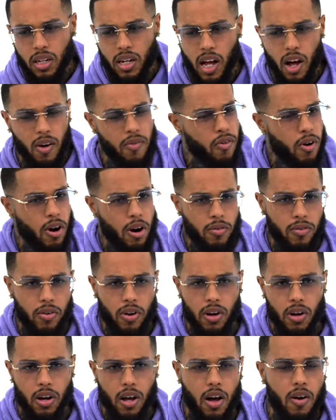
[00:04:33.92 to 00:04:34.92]
how far
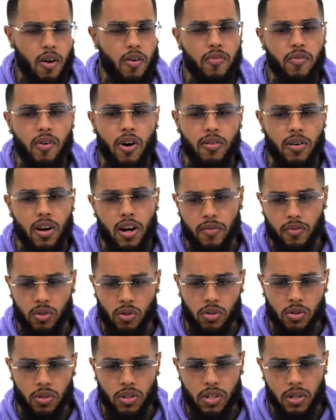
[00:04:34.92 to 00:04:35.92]
out? How far out have you
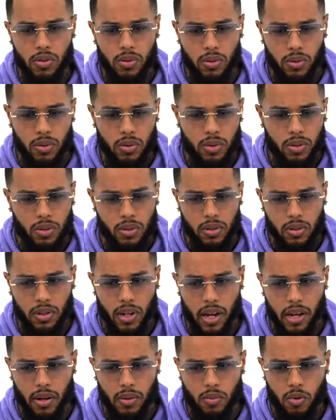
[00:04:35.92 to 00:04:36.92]
got your needle?
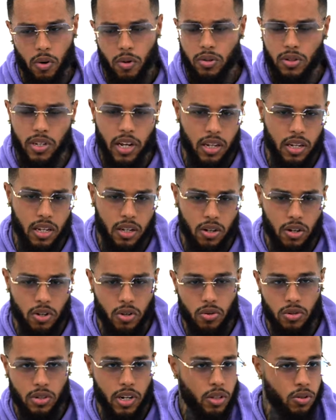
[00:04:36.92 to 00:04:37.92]
Like what technique are you
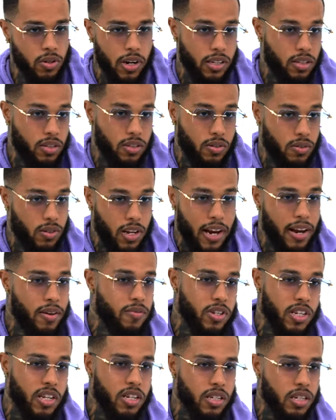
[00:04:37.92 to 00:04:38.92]
using? I do that
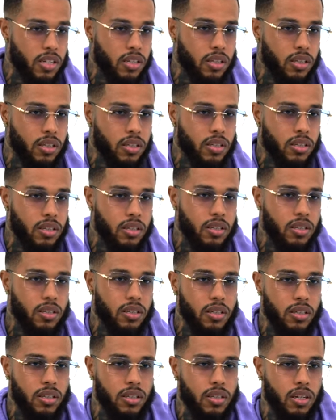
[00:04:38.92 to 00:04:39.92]
11 years in.
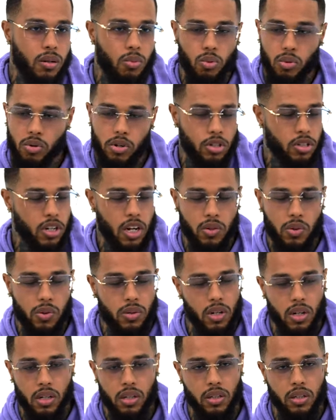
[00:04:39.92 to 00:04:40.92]
Yeah. Always trying new
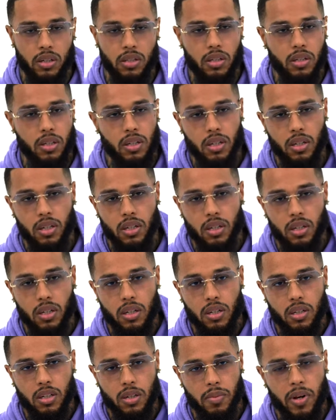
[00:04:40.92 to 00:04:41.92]
techniques
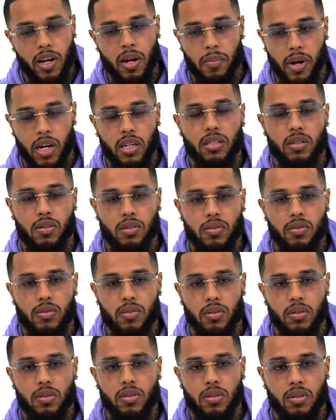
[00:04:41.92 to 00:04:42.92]
to better myself.
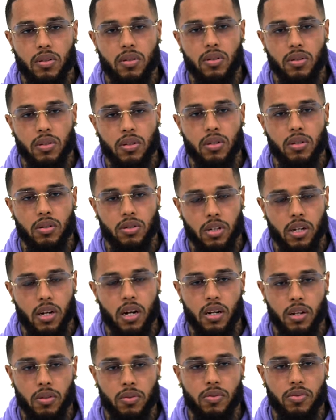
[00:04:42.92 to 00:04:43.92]
You know, trying to
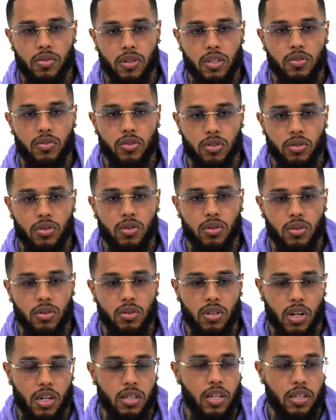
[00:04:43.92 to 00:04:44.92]
learn new things for sure.
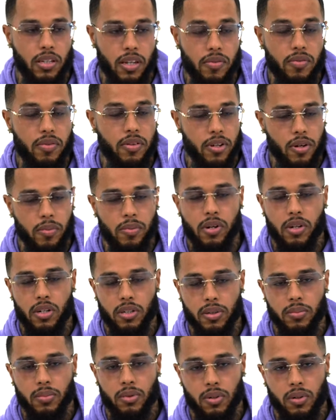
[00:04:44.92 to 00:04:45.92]
So I'd say definitely an
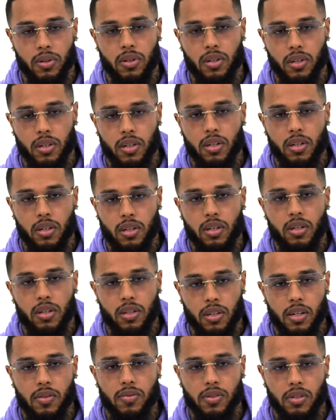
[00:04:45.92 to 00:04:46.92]
apprenticeship though. Yeah.
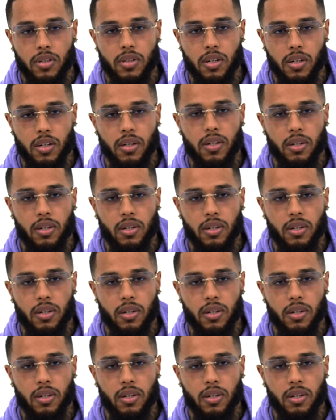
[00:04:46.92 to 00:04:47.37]
Definitely, yeah.